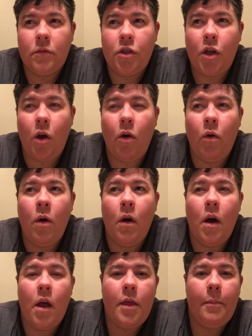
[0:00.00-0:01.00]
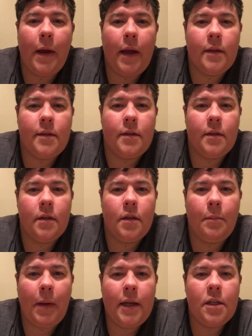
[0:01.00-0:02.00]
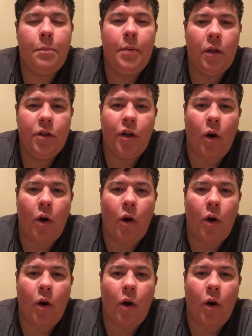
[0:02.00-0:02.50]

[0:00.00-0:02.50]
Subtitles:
So the base build